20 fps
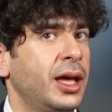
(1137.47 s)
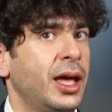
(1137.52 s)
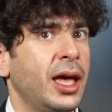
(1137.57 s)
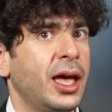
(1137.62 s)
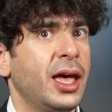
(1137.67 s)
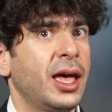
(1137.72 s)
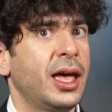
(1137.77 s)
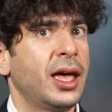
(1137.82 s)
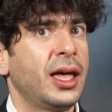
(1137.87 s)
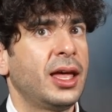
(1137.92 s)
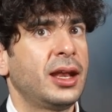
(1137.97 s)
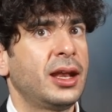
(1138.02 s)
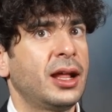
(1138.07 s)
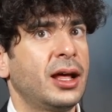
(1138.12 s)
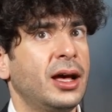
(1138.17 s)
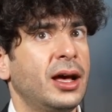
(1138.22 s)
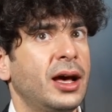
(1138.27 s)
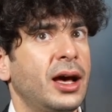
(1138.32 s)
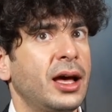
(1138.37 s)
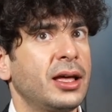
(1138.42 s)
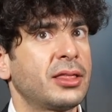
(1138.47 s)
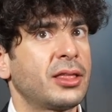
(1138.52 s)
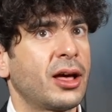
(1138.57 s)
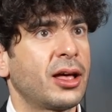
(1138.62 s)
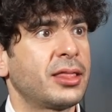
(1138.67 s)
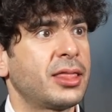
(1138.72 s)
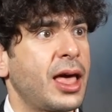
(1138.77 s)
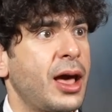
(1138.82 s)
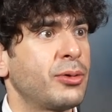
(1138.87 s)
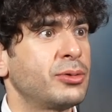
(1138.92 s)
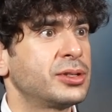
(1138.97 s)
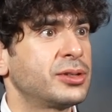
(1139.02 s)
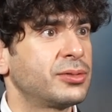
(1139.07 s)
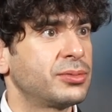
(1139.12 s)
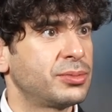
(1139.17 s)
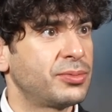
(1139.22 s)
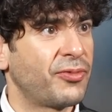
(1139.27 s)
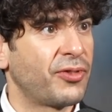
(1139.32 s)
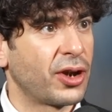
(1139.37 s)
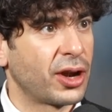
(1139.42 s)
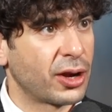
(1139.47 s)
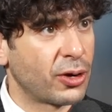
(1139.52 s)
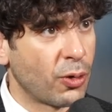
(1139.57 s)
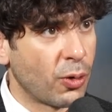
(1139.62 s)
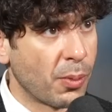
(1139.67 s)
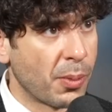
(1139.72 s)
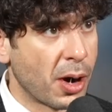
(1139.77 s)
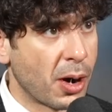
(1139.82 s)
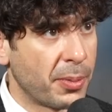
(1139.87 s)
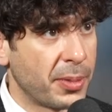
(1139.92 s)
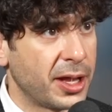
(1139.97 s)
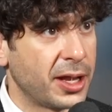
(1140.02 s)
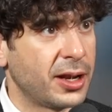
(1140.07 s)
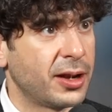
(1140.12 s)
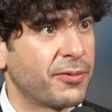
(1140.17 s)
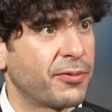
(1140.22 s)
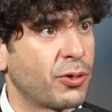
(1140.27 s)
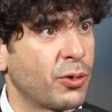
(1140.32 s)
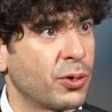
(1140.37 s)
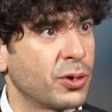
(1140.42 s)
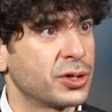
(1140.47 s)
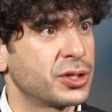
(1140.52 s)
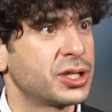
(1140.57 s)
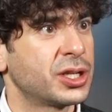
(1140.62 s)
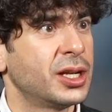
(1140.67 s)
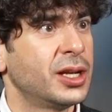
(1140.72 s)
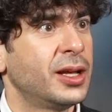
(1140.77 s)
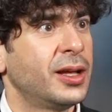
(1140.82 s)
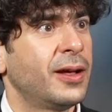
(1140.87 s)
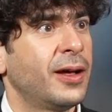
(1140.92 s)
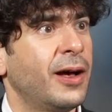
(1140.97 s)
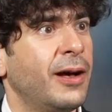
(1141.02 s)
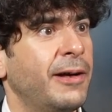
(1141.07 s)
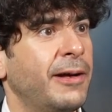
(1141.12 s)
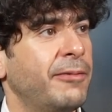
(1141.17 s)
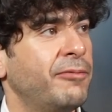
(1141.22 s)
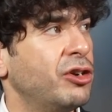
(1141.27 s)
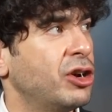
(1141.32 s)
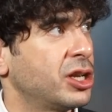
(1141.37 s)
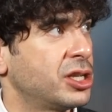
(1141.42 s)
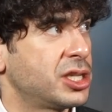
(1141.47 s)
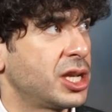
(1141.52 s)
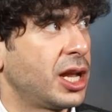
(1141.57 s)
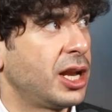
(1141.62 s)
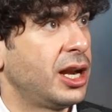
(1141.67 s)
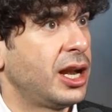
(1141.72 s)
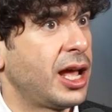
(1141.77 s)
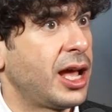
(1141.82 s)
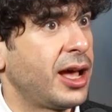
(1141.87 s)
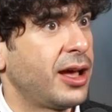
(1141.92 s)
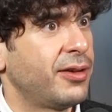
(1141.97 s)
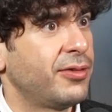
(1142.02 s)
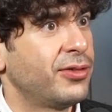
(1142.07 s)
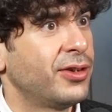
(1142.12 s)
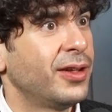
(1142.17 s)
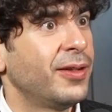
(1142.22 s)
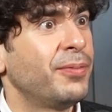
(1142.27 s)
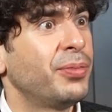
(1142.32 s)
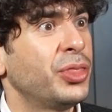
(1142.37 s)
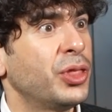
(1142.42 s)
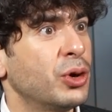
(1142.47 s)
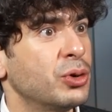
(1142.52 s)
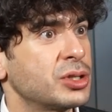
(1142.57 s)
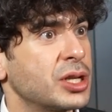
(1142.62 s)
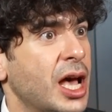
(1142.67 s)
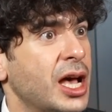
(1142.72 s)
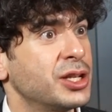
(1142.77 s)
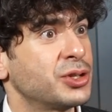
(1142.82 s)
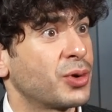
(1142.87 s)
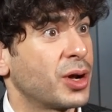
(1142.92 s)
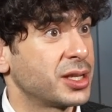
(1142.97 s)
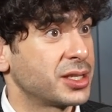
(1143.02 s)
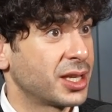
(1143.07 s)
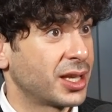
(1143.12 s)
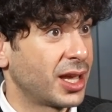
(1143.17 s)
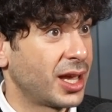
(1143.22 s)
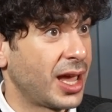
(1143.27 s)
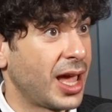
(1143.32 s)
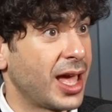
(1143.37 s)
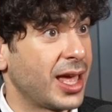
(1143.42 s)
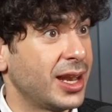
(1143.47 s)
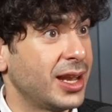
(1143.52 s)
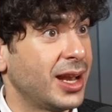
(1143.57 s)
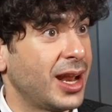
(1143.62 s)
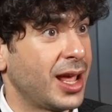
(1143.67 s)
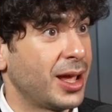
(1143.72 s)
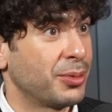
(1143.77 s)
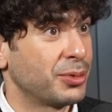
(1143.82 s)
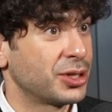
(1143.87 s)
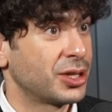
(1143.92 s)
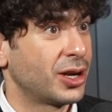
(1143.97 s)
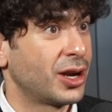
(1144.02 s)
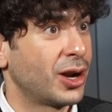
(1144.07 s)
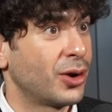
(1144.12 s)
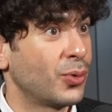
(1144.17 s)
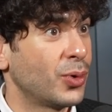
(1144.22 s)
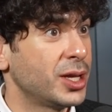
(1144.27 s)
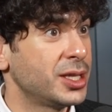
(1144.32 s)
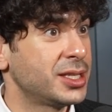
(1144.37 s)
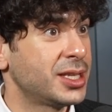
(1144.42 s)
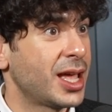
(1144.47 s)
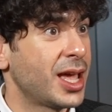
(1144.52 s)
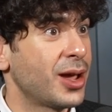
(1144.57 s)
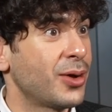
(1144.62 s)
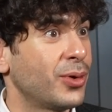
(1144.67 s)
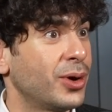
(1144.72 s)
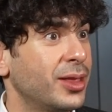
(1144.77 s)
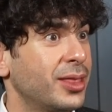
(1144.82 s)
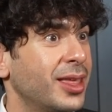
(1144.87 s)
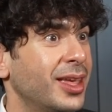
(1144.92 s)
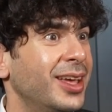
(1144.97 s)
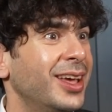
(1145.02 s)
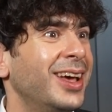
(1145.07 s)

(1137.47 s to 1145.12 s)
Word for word: and uh, I thought that was a very cool moment. And of course, uh, very excited to have those guys wrestling again in Hamilton on Wednesday with